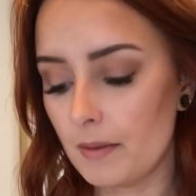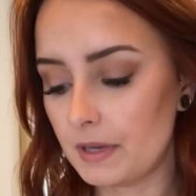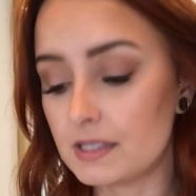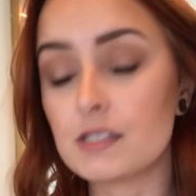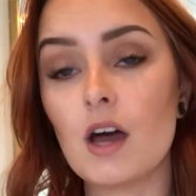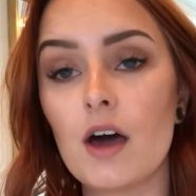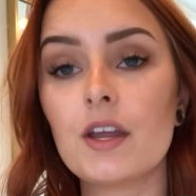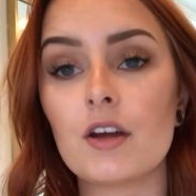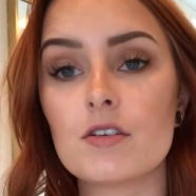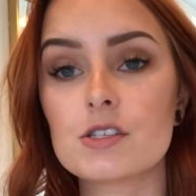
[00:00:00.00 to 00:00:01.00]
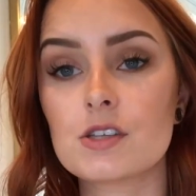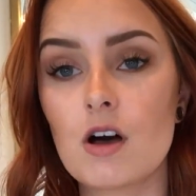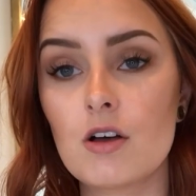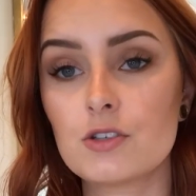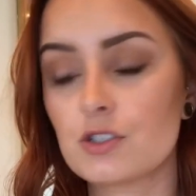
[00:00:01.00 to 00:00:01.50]
It's
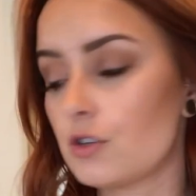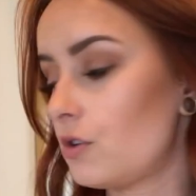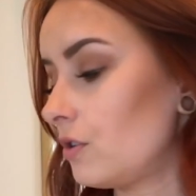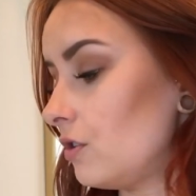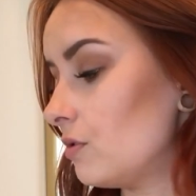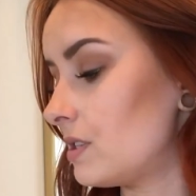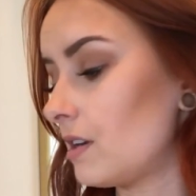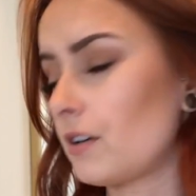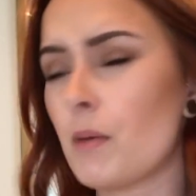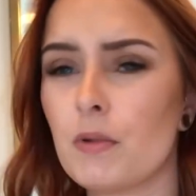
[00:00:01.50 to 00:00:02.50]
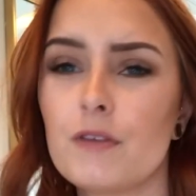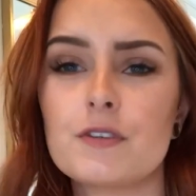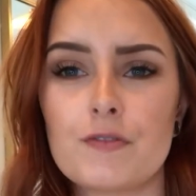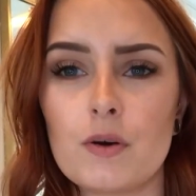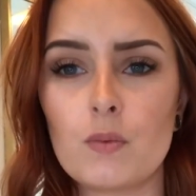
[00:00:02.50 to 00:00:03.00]
non-aerosol, so you can use it a couple of
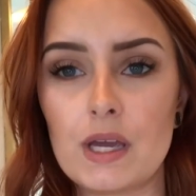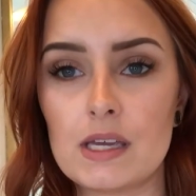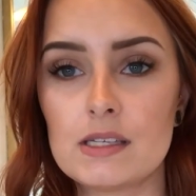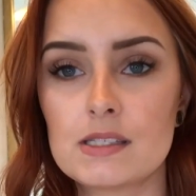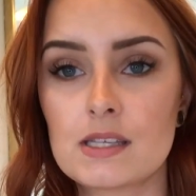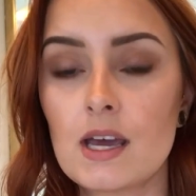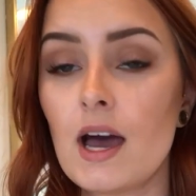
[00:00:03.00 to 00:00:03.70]
different ways.